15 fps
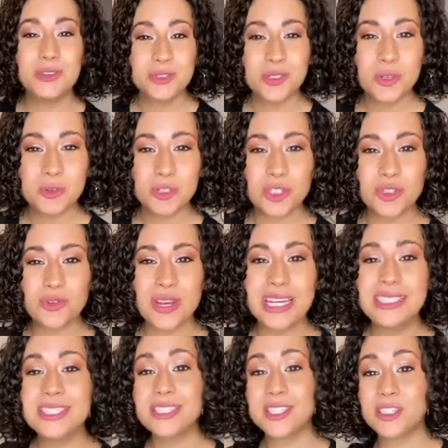those
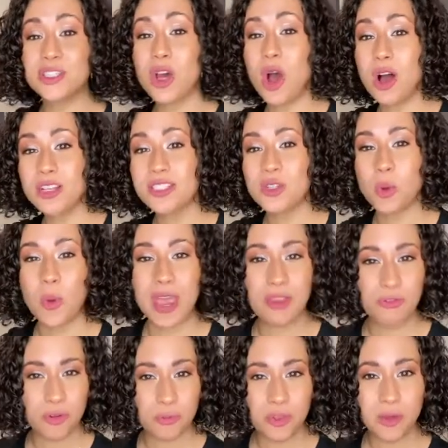treats to toss away
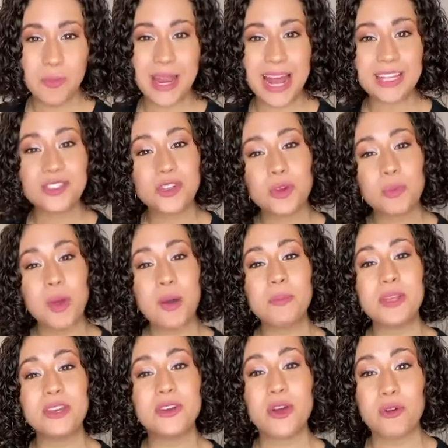from them and ask your puppy
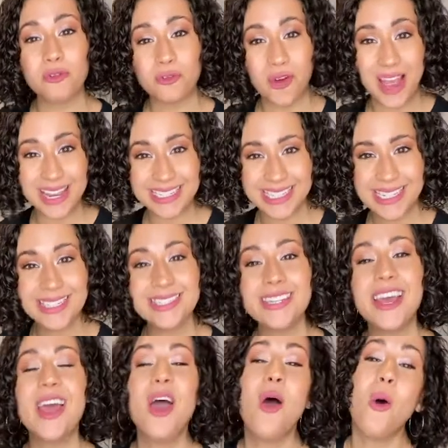to go find it,
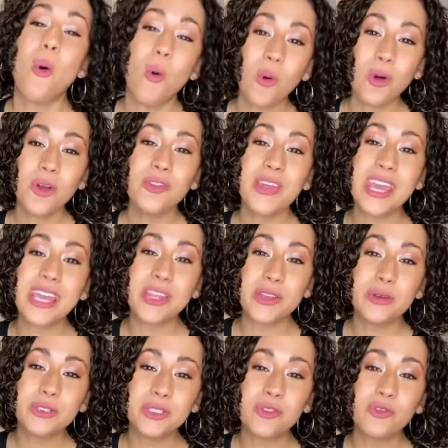or they can
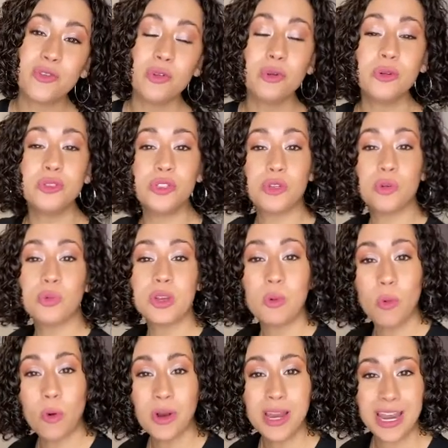use the food to
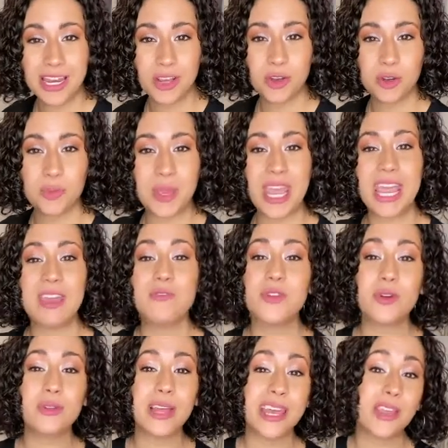reward any good behavior
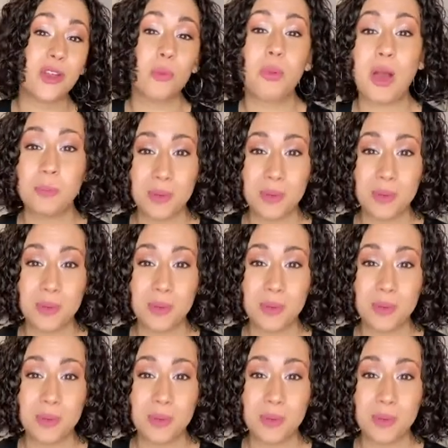like your puppy